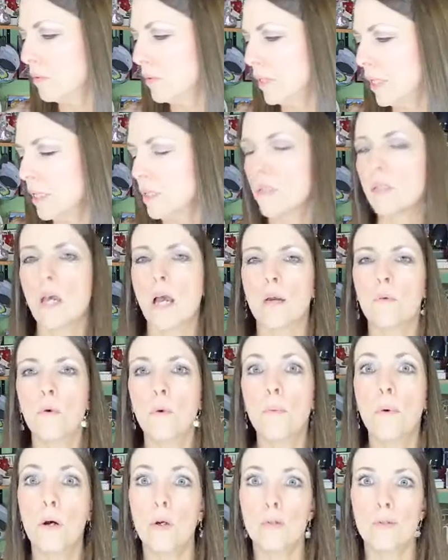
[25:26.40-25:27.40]
yes, I will
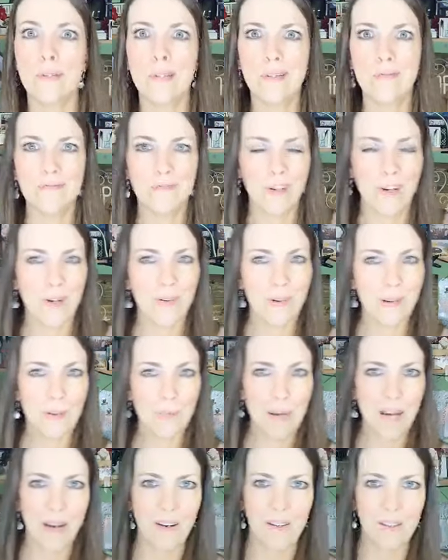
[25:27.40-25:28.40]
post info
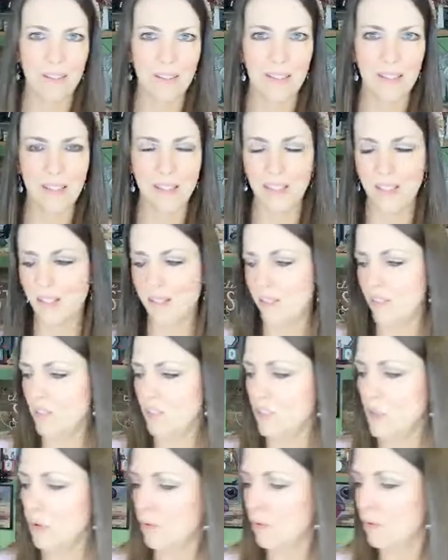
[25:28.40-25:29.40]
about the
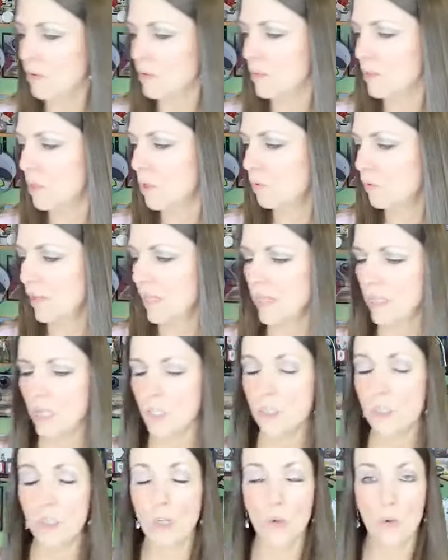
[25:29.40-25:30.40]
Snowflake
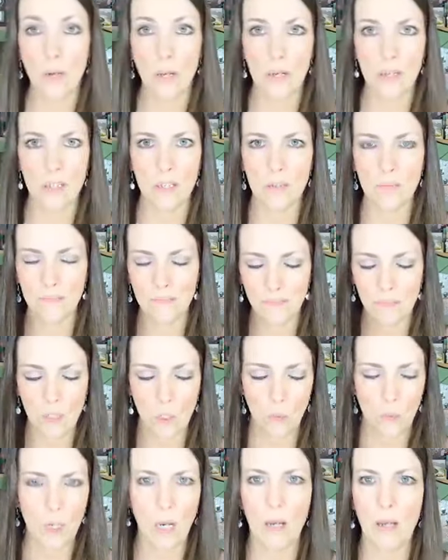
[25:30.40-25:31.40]
Showcase
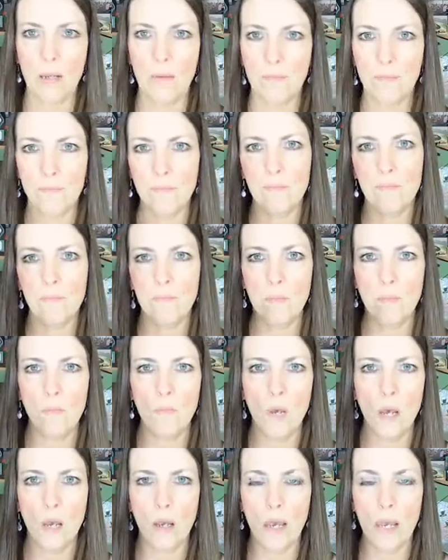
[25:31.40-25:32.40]
when I
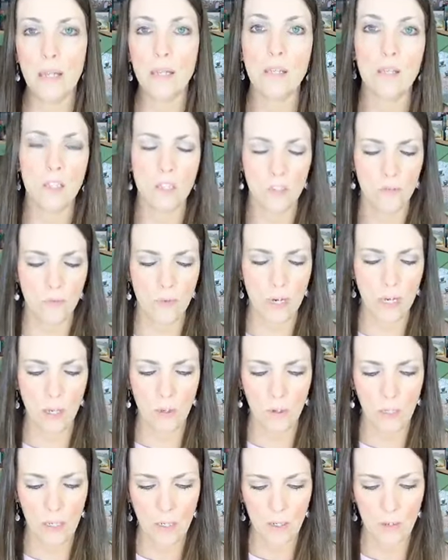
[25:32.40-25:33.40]
edit this
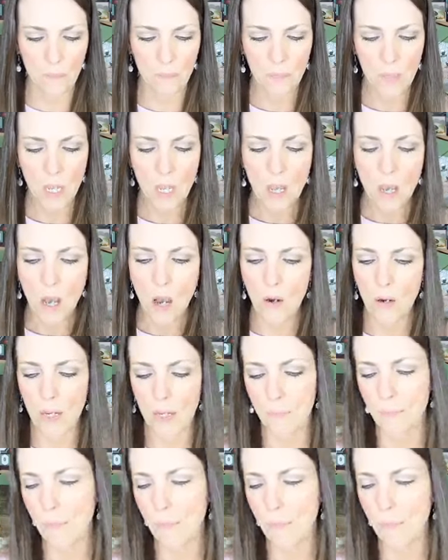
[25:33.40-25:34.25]
video later. Okay,